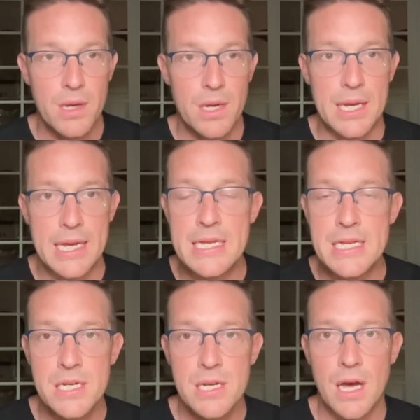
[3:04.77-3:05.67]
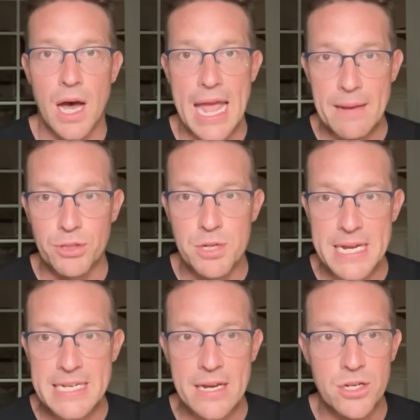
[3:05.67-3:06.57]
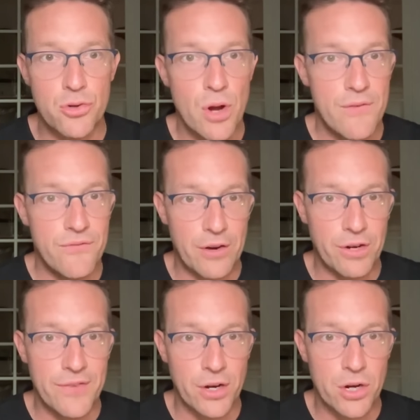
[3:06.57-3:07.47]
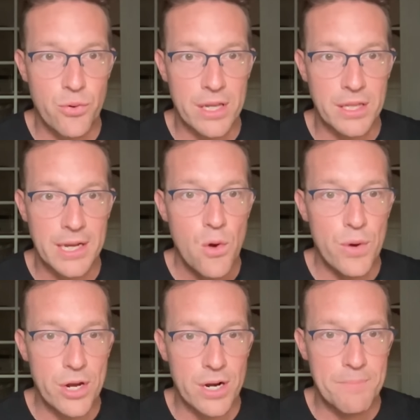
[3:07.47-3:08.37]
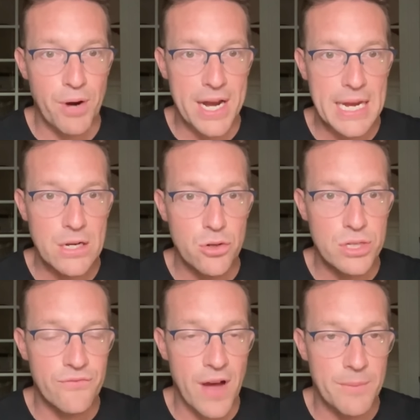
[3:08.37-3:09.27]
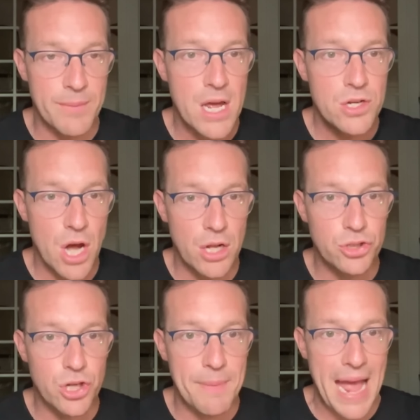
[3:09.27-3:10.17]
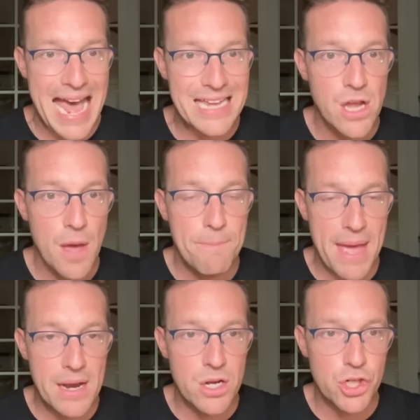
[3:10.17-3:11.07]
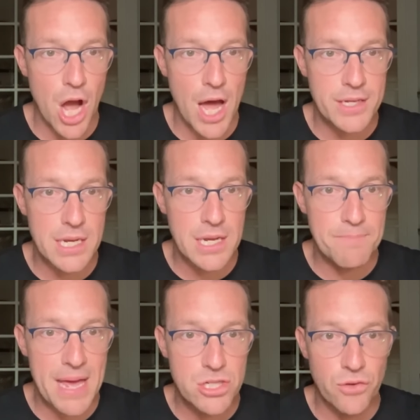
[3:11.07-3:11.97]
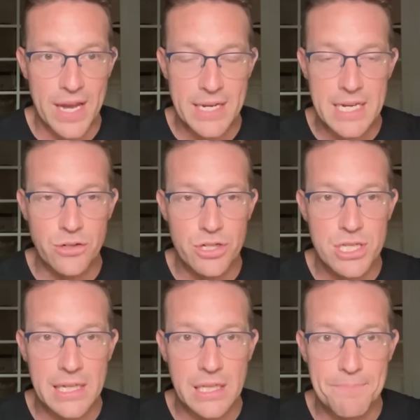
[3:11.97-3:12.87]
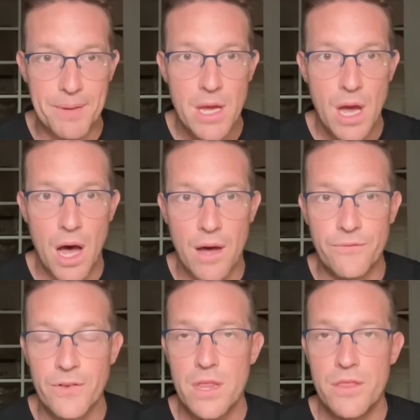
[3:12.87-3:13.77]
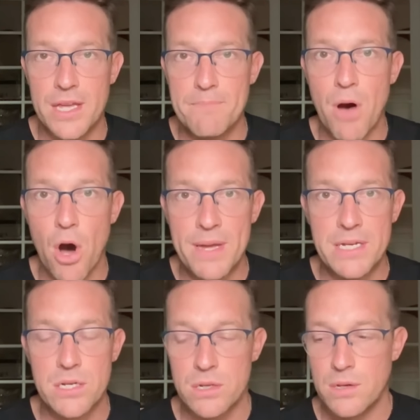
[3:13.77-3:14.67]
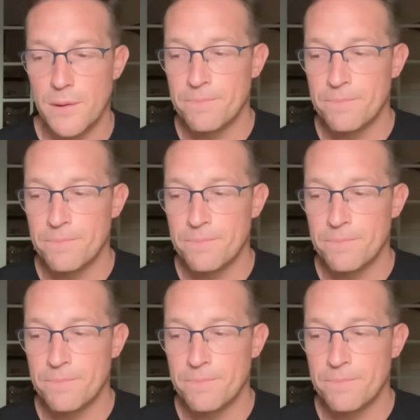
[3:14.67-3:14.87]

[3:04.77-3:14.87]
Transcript: He is able to be attended to very, very quickly. We are in a breaking news environment. Donald Trump has been shot in Pennsylvania. Here is the clip of the moment.